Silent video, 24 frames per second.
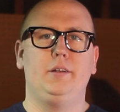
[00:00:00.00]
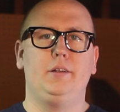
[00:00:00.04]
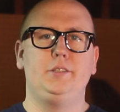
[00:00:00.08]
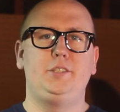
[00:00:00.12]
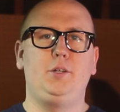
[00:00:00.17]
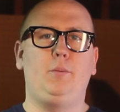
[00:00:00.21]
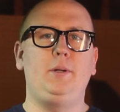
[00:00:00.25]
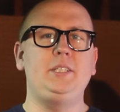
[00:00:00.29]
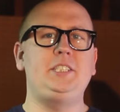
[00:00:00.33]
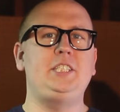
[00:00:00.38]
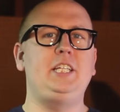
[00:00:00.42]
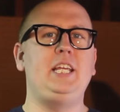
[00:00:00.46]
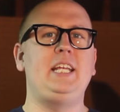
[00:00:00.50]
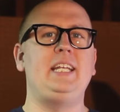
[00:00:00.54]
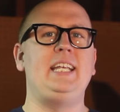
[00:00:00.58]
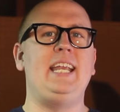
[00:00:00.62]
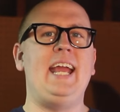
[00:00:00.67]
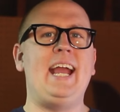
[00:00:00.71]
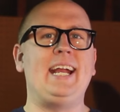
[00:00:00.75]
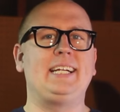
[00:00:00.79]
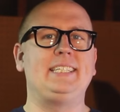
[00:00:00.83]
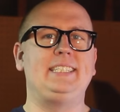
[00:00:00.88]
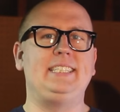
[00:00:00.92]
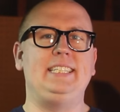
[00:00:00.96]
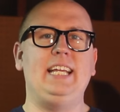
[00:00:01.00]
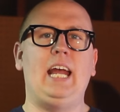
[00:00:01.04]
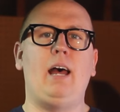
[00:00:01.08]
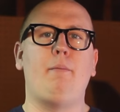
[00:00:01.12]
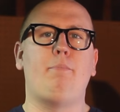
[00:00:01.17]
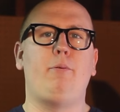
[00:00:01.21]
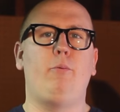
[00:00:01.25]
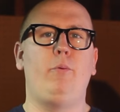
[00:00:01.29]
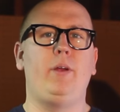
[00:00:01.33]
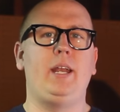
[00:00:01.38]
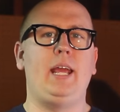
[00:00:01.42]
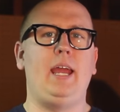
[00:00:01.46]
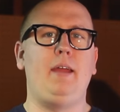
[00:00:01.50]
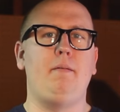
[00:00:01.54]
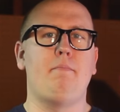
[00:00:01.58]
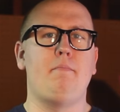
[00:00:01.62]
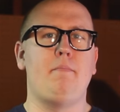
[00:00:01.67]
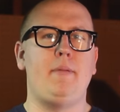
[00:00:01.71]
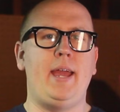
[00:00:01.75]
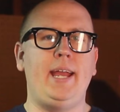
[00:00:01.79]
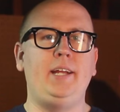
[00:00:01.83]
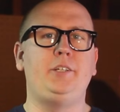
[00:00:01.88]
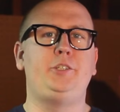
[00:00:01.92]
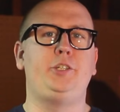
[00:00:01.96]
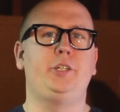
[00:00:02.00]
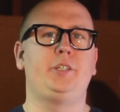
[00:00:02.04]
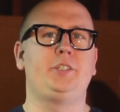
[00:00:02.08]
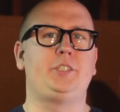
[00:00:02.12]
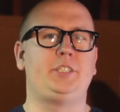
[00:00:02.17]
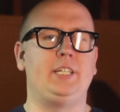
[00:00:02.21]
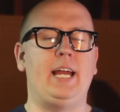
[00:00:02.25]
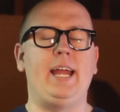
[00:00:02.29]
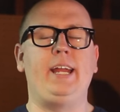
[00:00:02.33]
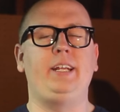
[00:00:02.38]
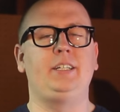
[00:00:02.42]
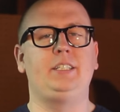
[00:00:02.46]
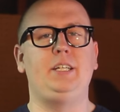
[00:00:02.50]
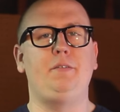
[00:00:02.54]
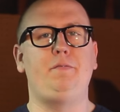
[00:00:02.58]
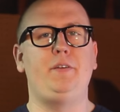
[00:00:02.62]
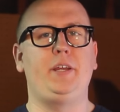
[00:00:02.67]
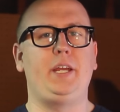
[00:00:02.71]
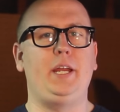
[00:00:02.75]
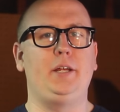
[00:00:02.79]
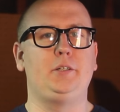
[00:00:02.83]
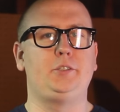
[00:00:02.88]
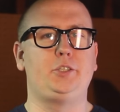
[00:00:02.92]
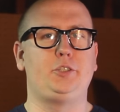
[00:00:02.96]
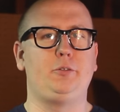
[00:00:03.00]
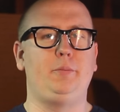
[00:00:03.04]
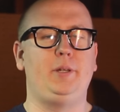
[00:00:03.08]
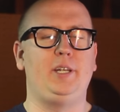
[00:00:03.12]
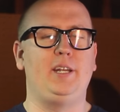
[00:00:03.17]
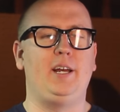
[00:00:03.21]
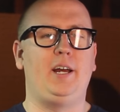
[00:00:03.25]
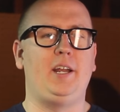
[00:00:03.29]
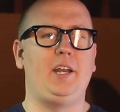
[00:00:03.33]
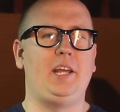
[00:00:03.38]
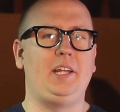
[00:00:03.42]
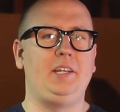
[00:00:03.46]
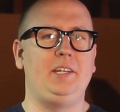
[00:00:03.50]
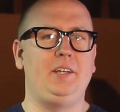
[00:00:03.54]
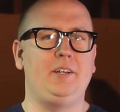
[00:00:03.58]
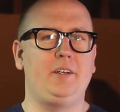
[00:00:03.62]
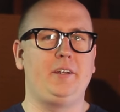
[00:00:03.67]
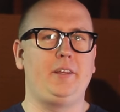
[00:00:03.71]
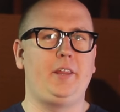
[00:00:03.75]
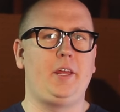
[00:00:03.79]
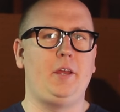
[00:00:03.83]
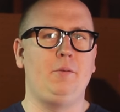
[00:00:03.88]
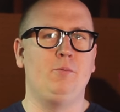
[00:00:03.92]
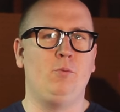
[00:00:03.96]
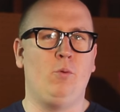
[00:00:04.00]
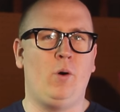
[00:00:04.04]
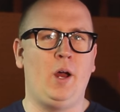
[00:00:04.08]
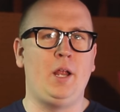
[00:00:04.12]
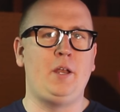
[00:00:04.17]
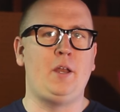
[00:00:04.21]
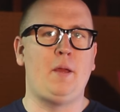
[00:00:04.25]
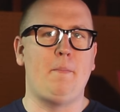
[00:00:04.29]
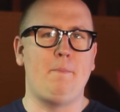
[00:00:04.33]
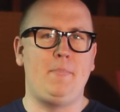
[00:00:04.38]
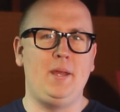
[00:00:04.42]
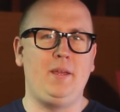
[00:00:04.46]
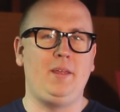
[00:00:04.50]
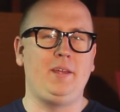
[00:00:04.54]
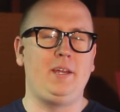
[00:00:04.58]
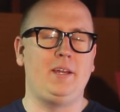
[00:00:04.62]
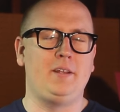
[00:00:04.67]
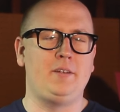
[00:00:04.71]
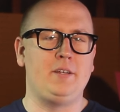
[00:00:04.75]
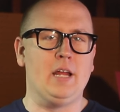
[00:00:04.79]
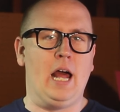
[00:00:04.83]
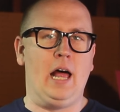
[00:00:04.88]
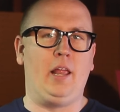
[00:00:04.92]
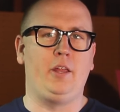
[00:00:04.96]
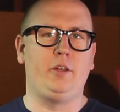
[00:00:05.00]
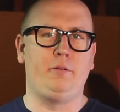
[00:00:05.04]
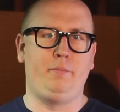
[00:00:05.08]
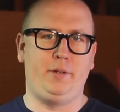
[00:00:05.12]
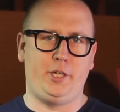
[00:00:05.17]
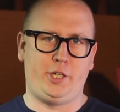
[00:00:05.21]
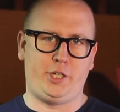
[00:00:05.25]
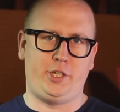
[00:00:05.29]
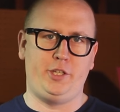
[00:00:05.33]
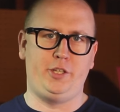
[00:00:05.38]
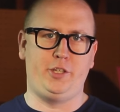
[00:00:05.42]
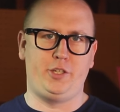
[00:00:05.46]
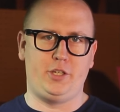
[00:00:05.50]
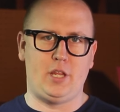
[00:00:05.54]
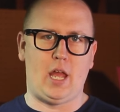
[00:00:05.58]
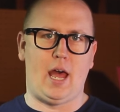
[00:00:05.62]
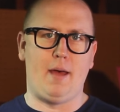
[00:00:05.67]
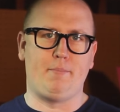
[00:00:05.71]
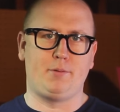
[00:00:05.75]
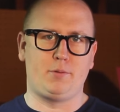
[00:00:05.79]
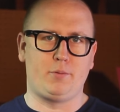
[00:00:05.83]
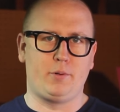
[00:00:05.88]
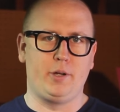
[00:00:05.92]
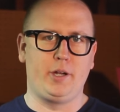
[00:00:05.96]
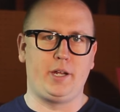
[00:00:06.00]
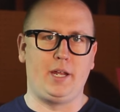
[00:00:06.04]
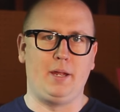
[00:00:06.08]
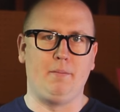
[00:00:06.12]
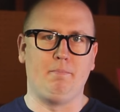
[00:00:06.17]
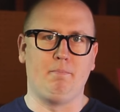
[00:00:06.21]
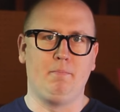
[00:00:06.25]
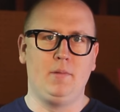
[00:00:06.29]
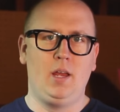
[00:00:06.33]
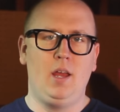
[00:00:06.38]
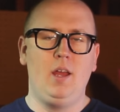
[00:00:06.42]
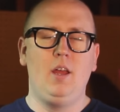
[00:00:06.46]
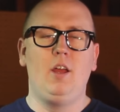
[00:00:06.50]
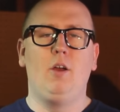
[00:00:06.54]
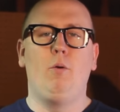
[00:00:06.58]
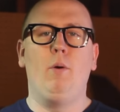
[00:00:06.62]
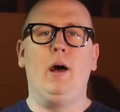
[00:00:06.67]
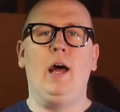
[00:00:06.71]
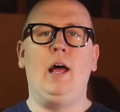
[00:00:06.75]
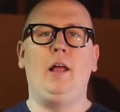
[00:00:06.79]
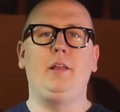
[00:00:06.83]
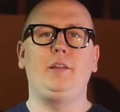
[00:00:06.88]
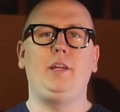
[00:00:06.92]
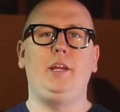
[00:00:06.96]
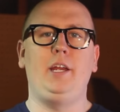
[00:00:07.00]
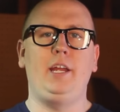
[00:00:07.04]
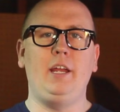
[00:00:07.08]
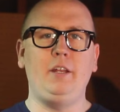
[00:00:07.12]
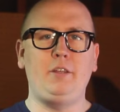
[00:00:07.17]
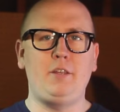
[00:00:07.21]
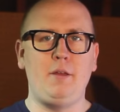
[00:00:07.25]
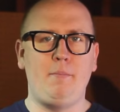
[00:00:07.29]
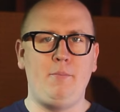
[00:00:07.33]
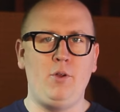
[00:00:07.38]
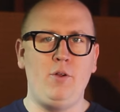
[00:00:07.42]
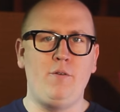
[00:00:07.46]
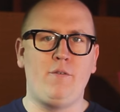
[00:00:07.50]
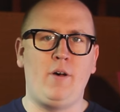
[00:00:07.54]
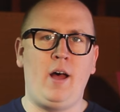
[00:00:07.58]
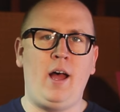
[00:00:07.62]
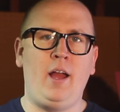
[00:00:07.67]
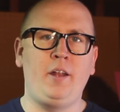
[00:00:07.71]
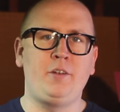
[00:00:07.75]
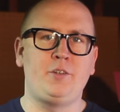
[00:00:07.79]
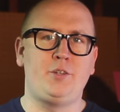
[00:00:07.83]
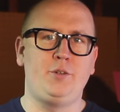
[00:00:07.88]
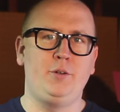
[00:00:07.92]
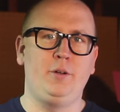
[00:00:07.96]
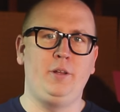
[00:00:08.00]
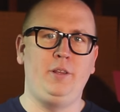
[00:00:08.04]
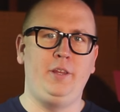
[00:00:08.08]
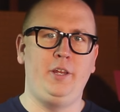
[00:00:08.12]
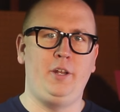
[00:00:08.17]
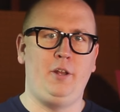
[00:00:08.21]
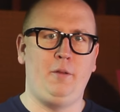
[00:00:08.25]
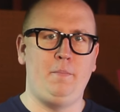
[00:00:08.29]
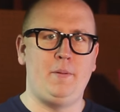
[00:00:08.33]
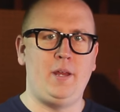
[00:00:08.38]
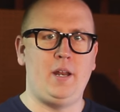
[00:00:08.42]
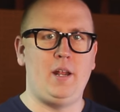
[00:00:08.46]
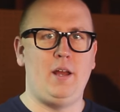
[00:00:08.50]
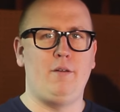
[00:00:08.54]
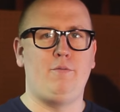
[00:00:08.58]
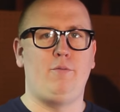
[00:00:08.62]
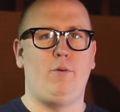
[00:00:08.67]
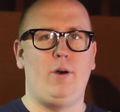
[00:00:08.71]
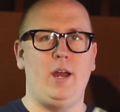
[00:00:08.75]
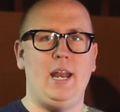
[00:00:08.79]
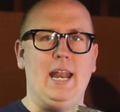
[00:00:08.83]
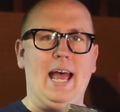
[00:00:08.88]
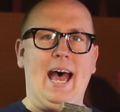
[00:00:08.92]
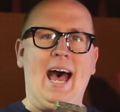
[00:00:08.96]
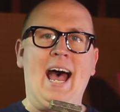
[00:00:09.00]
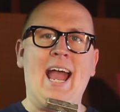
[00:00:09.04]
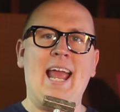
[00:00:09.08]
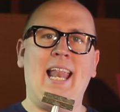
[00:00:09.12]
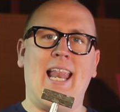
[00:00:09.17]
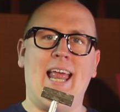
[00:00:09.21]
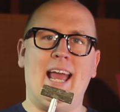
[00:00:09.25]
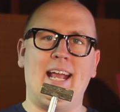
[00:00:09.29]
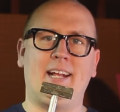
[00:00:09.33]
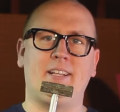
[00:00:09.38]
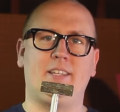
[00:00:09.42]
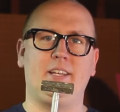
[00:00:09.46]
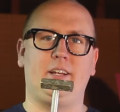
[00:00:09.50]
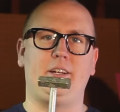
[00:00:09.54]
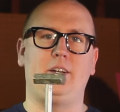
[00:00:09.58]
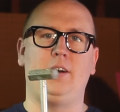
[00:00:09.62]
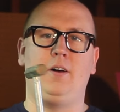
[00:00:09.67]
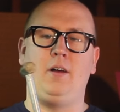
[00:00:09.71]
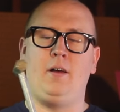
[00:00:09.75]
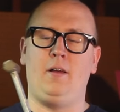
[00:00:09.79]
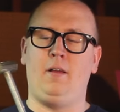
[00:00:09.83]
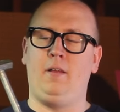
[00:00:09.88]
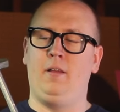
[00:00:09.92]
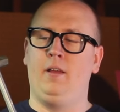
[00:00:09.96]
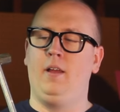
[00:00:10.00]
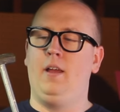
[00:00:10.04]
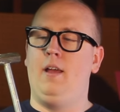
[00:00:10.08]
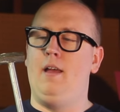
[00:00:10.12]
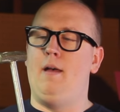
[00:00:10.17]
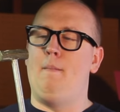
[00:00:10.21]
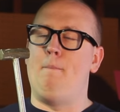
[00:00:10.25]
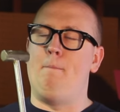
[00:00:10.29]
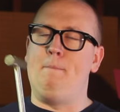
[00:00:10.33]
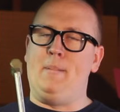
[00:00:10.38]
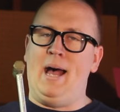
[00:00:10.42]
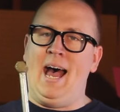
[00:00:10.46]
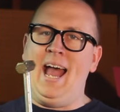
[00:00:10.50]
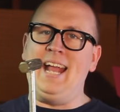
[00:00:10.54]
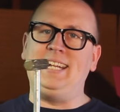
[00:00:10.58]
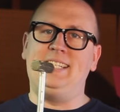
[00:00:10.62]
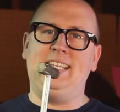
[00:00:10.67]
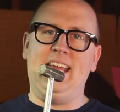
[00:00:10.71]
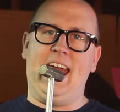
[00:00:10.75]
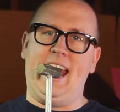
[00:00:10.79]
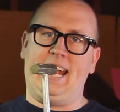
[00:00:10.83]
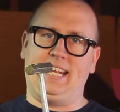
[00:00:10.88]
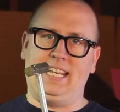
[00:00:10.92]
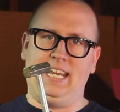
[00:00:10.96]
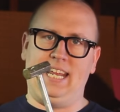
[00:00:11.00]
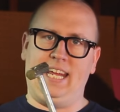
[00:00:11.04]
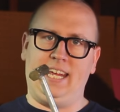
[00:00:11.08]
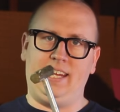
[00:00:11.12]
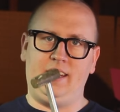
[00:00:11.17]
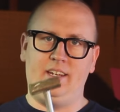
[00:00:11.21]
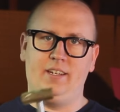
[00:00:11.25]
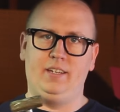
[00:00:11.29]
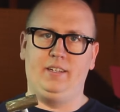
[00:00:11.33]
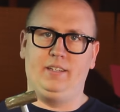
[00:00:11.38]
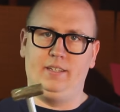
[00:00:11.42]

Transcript: So, what's the next step when a major scientific instrument on a nearly $1 billion mission stops working? Well, you get to move on to a little bit of what I like to call my technique.